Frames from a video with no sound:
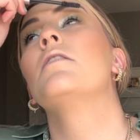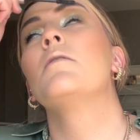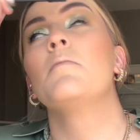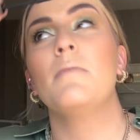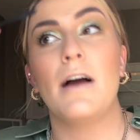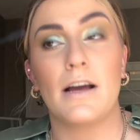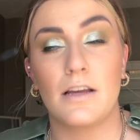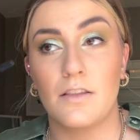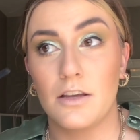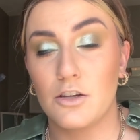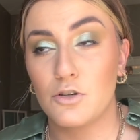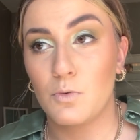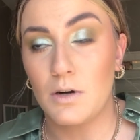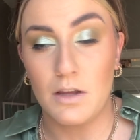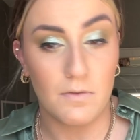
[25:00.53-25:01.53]
Back in like
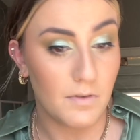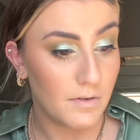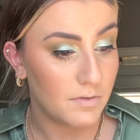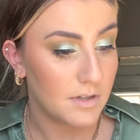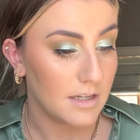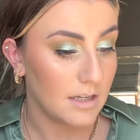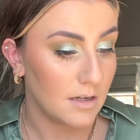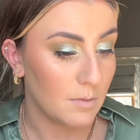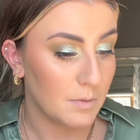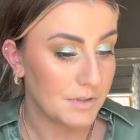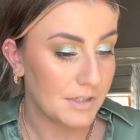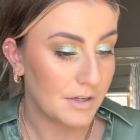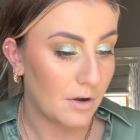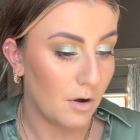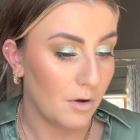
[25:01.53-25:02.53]
2015, it was
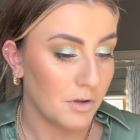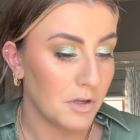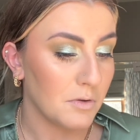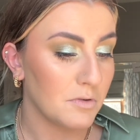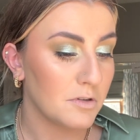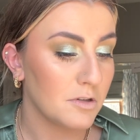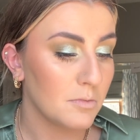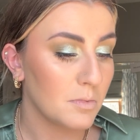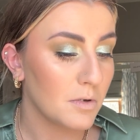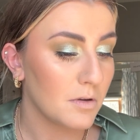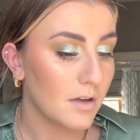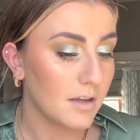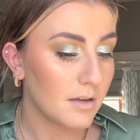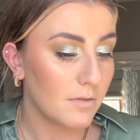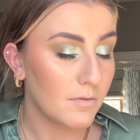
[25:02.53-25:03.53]
like all YouTube like